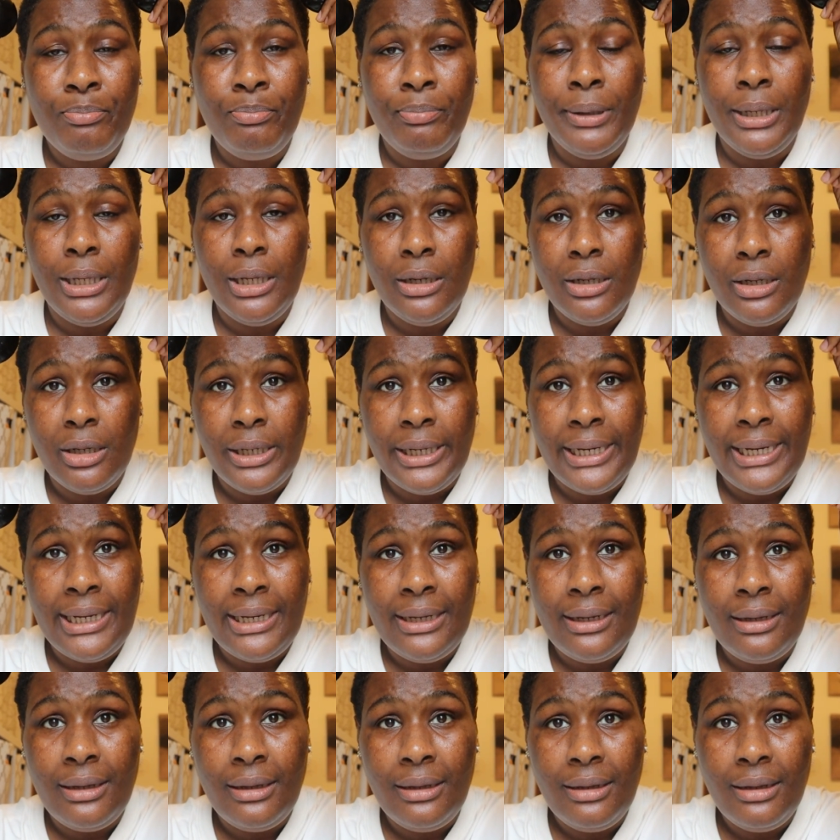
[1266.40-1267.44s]

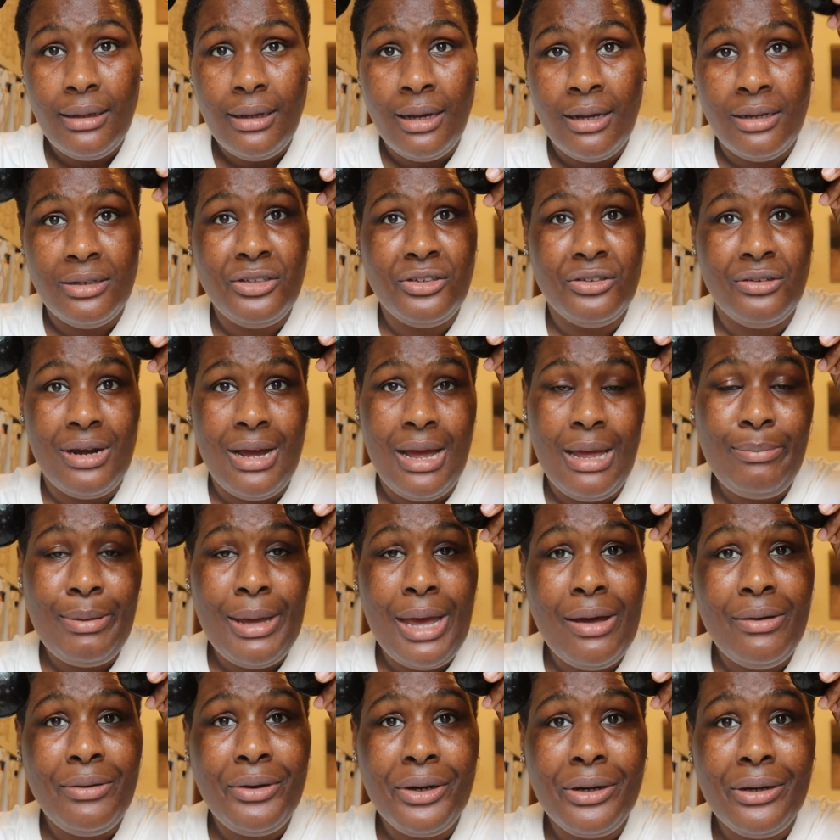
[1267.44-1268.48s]
Blurring Under Eye
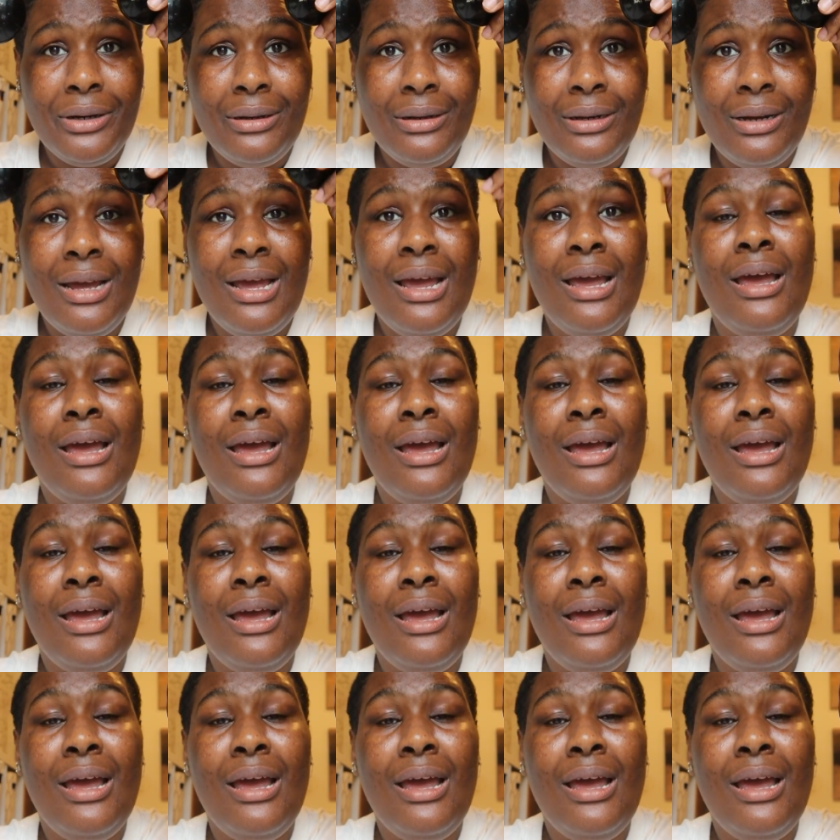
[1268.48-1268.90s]
Powder.